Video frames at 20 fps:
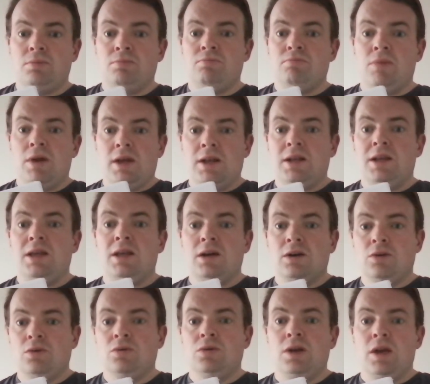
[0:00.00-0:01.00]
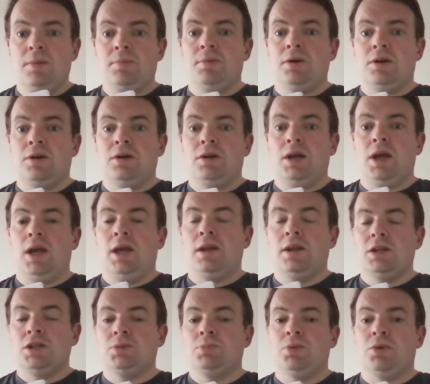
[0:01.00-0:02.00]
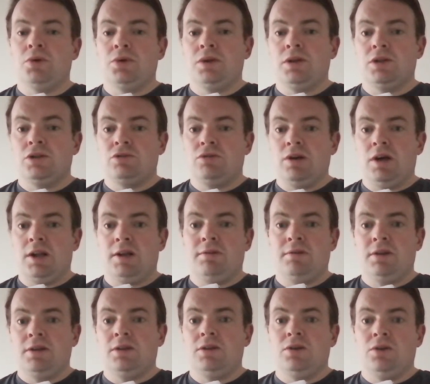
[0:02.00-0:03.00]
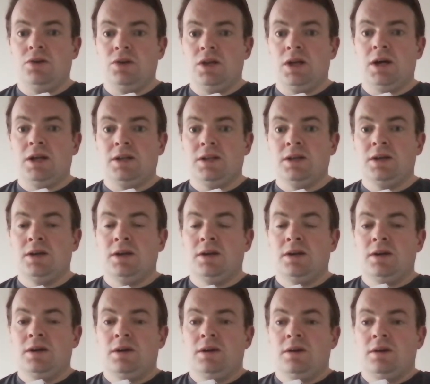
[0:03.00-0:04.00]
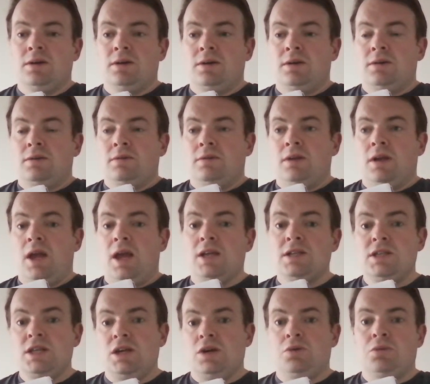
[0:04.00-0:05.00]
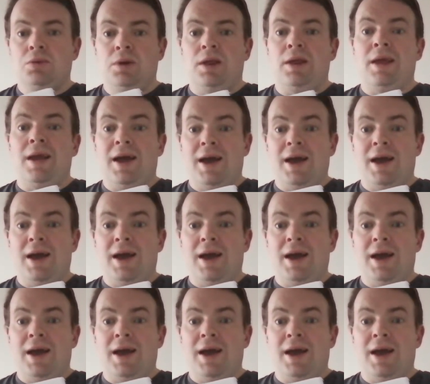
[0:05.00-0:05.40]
Mainly a goalkeeper in a sport that's relevant to that is the only